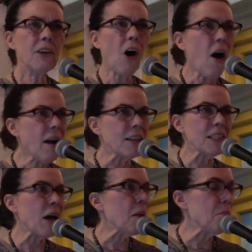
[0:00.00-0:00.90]

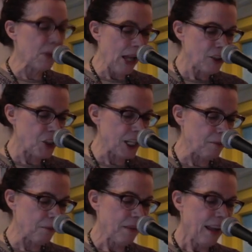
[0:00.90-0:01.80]
Goddess, I'm
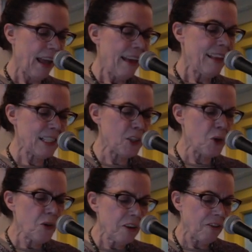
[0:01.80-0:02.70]
blushing. This
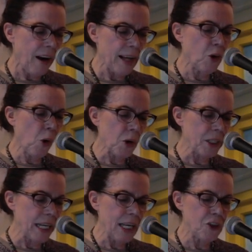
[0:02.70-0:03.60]
unified
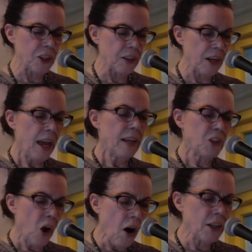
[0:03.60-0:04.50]
coronation
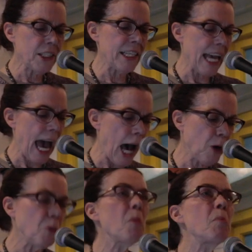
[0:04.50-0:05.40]
dons the
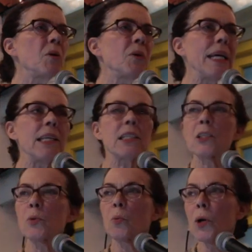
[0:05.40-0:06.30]
aquamarine
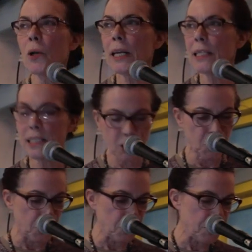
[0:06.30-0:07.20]
swirling
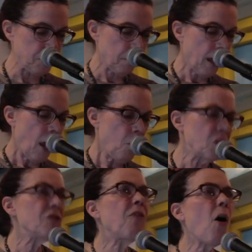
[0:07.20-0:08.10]
skirt,
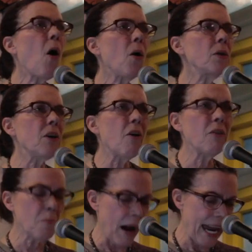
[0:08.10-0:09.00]
which falls
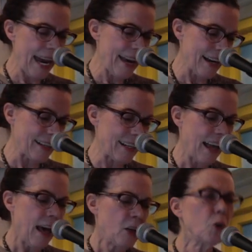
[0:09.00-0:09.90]
over my head,
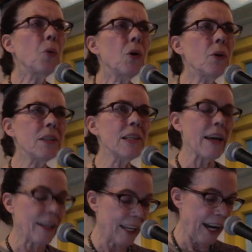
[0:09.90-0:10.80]
twirls
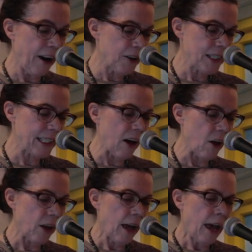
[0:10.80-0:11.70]
like a
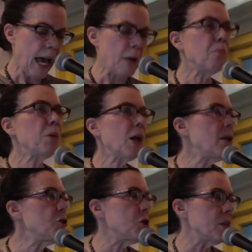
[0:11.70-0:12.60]
carousel, and
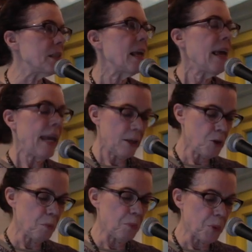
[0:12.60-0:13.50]
plunges
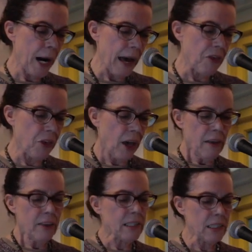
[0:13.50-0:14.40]
into breath,
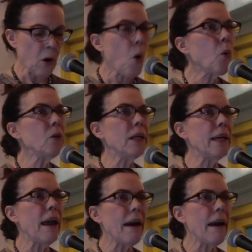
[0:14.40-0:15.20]
this only